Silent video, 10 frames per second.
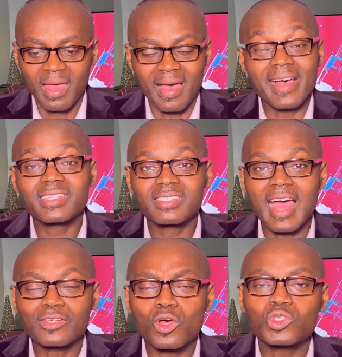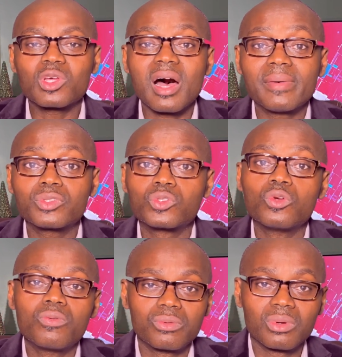Exercise also helps
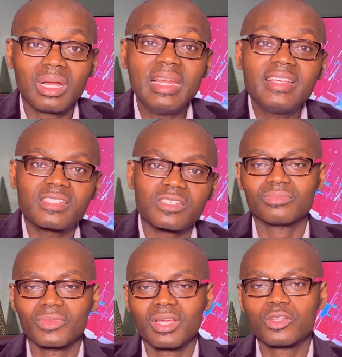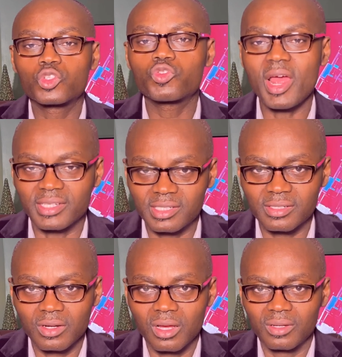you release
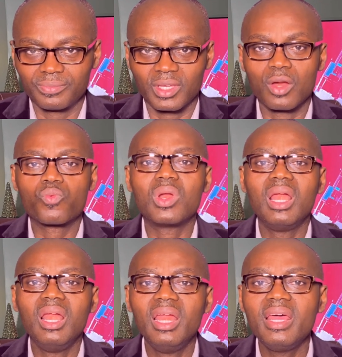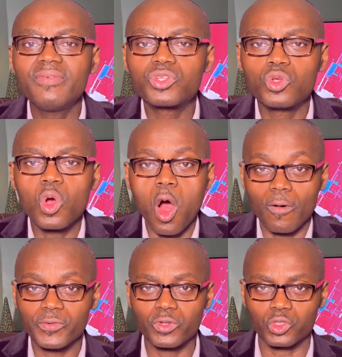stress. It relieves you
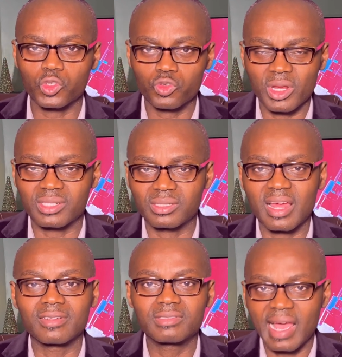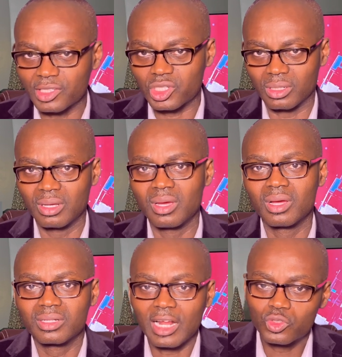of your stress and tension
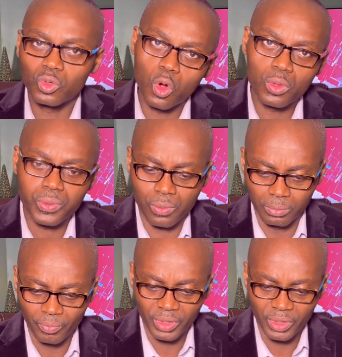that you go through.